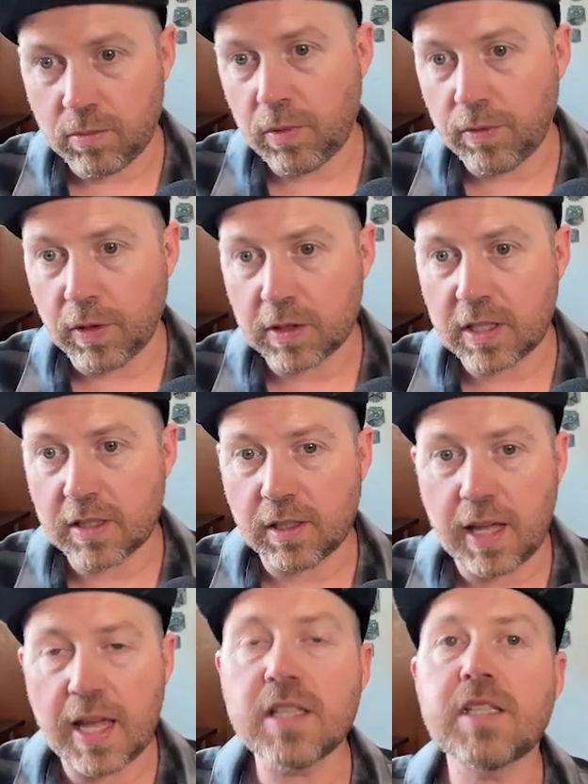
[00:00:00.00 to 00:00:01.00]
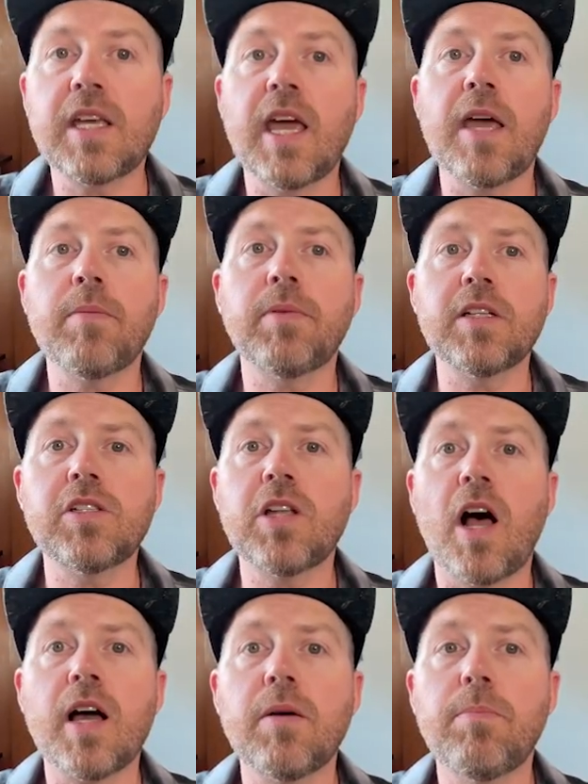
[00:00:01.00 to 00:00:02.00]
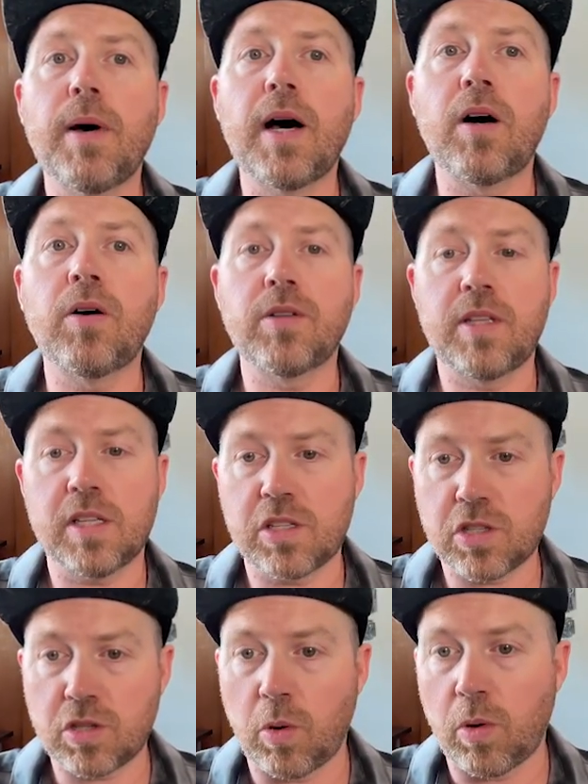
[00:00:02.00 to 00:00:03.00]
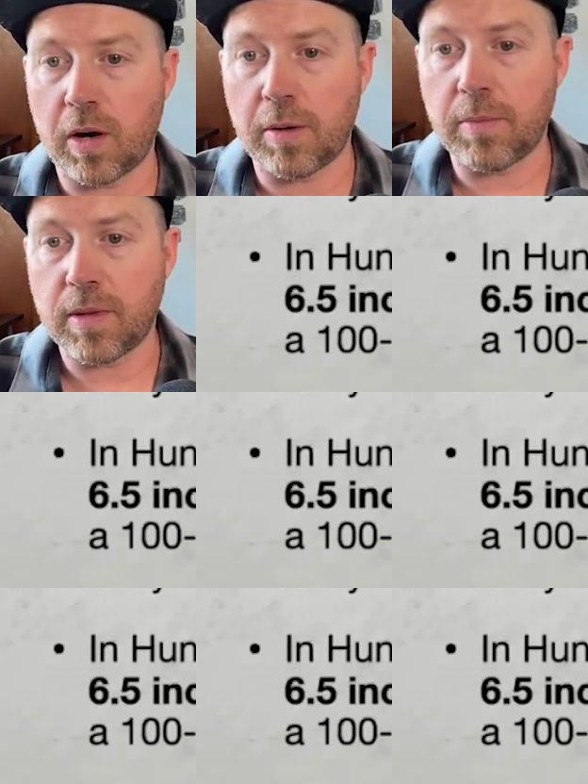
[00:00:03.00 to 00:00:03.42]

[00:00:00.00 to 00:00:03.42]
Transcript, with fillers: we've looked at the landscape. Let's talk about this storm.